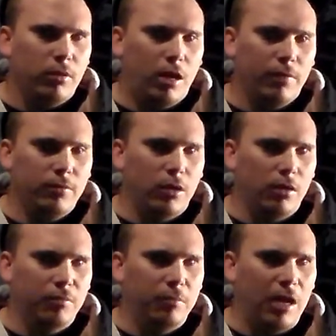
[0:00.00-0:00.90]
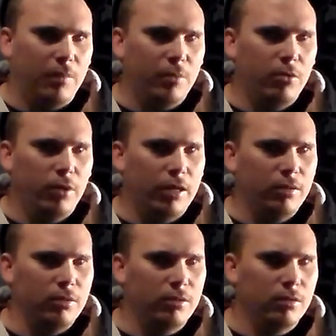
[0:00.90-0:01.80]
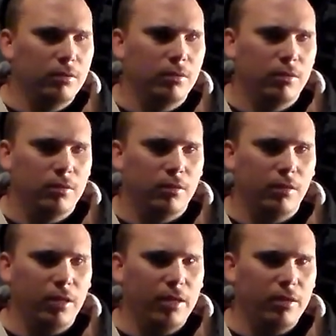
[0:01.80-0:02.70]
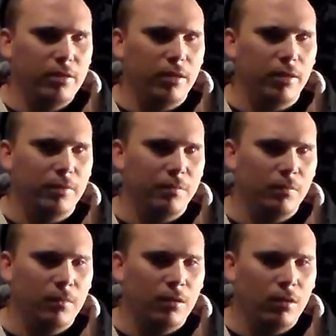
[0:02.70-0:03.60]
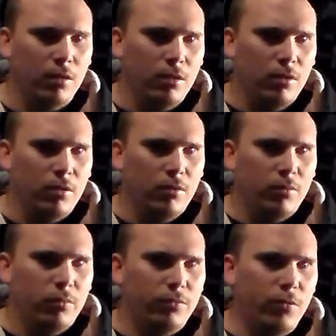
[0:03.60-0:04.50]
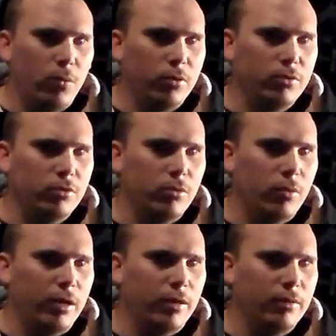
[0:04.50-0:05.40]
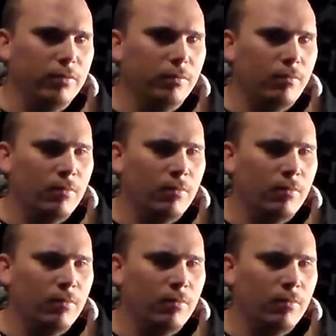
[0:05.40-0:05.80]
I've done MapQuest, LinkedIn, Foursquare,